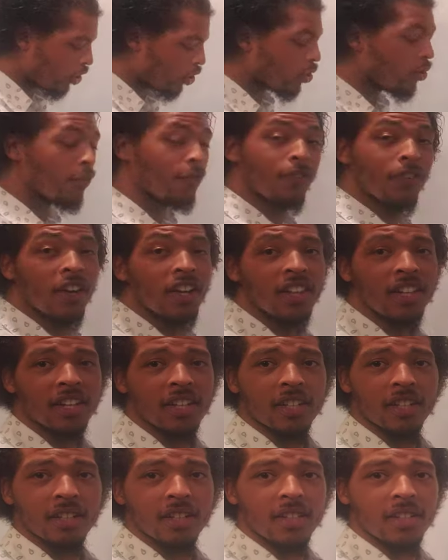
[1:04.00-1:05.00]
you feel it.
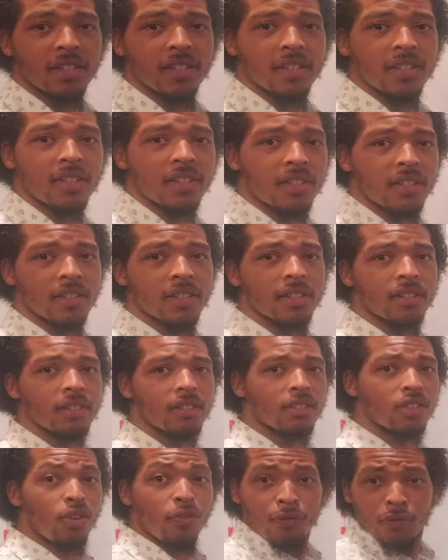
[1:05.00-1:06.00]

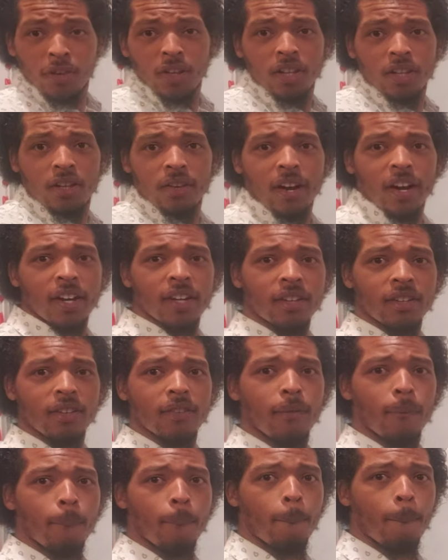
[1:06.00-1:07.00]
You feel it, right?
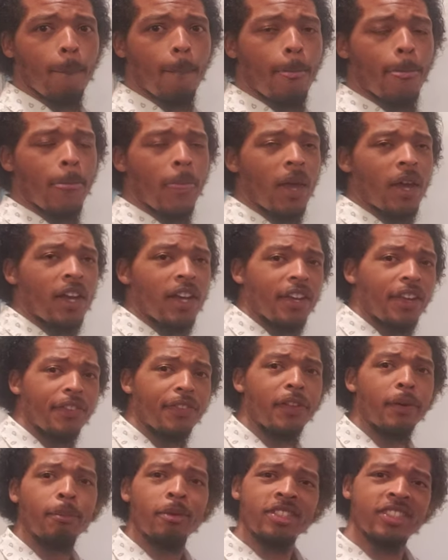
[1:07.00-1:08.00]

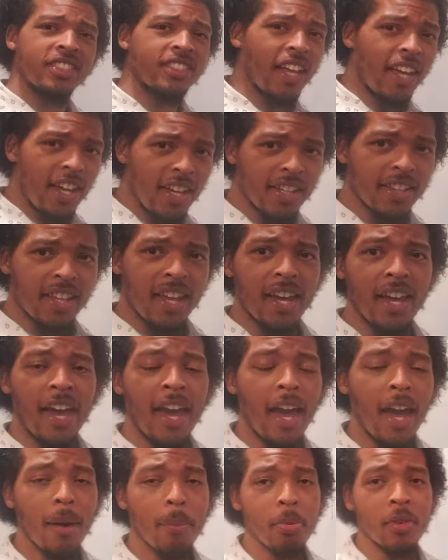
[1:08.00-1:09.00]
The mistake that
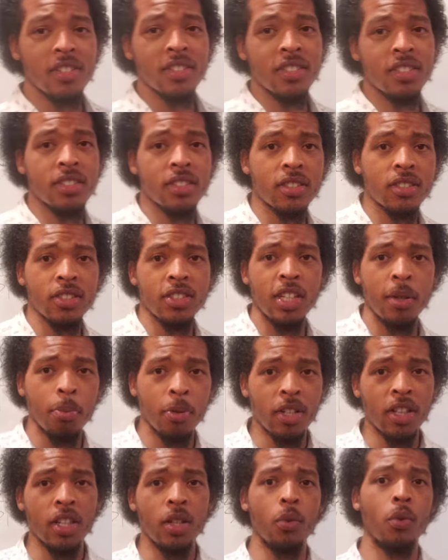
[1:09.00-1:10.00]
happens
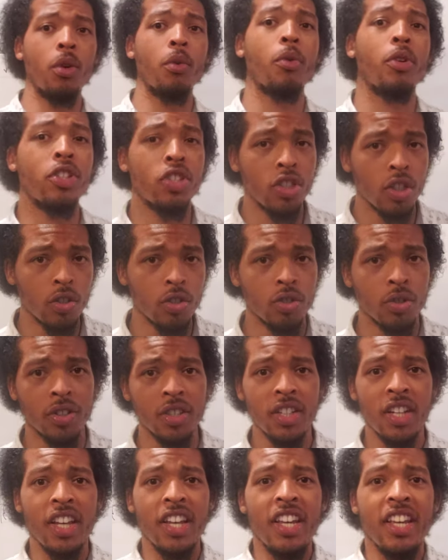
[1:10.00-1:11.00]
typically when we're
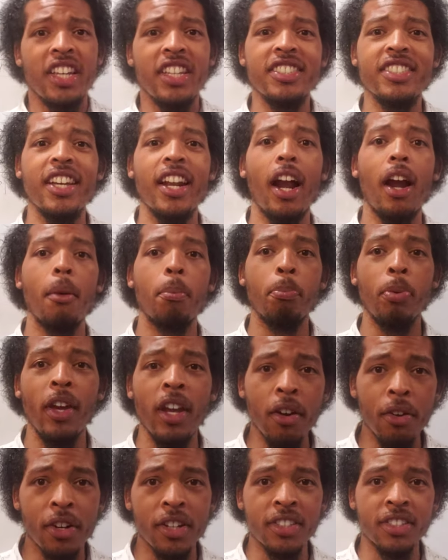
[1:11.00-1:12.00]
children is that our
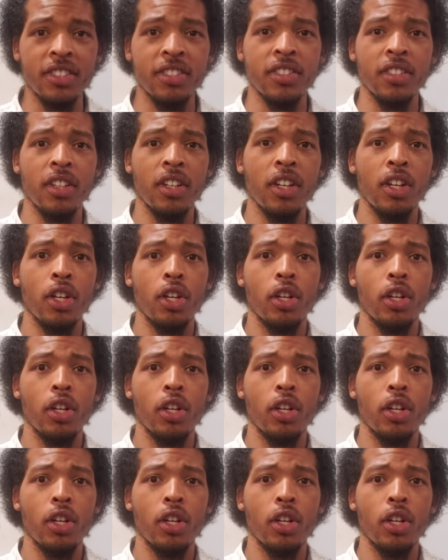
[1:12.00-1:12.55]
parents